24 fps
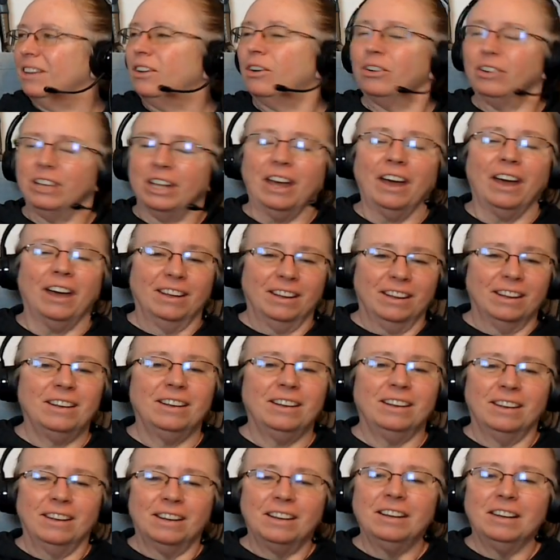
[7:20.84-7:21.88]

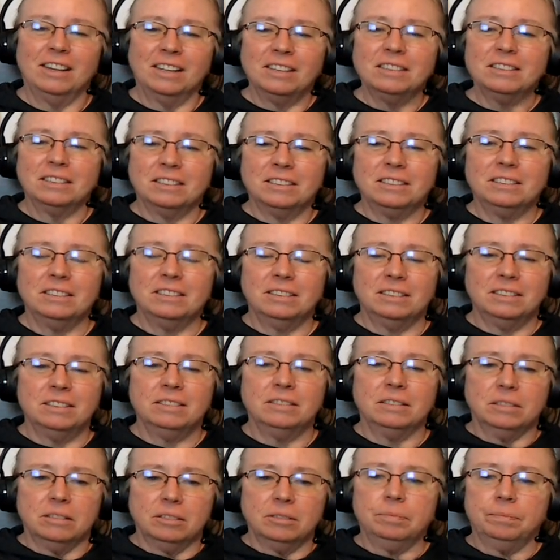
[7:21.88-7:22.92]

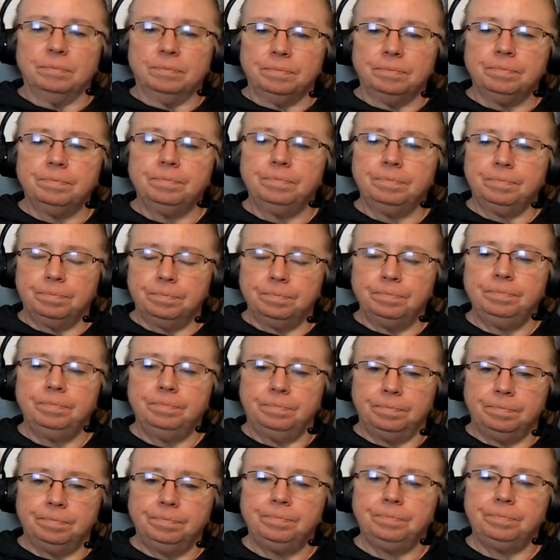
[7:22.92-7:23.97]

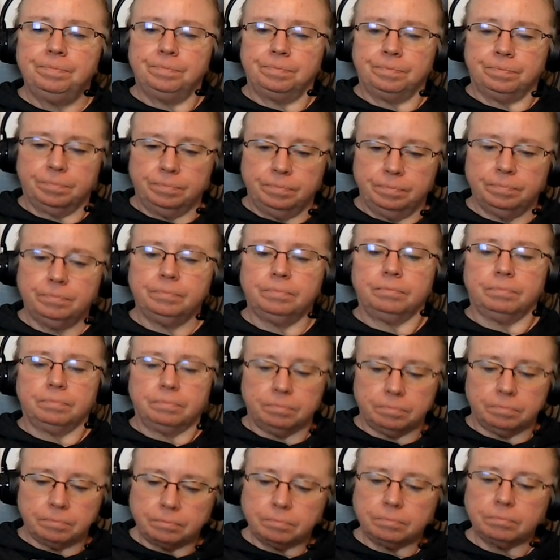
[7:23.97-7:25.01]

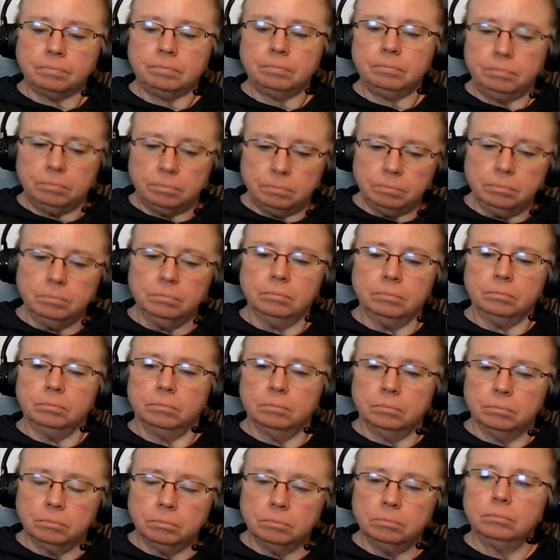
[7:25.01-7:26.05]

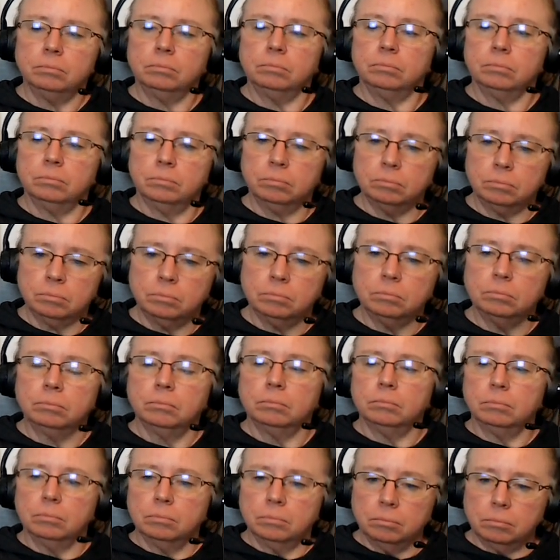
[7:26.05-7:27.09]

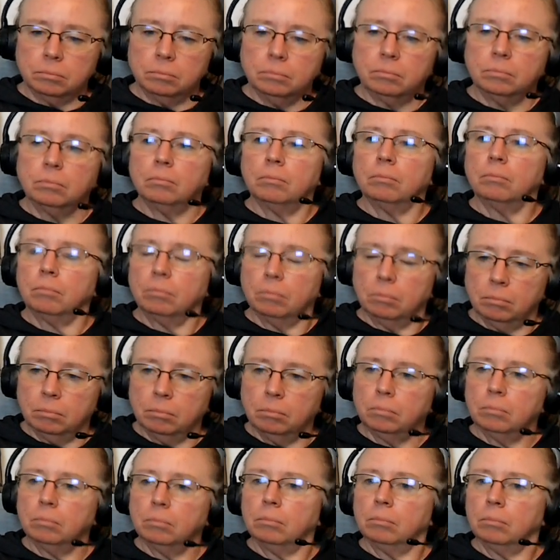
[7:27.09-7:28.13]

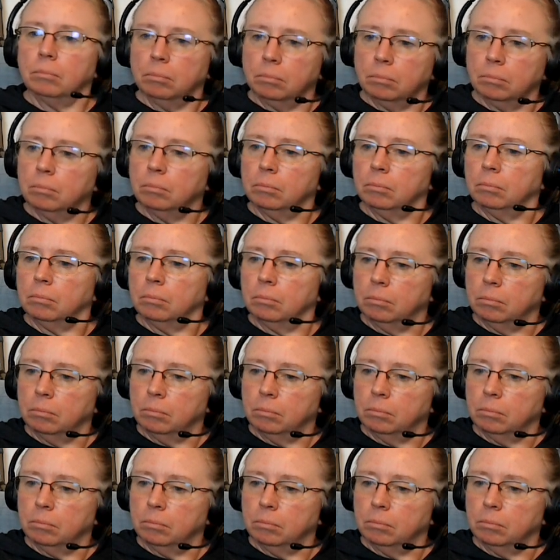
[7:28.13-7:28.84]
This person isn't speaking.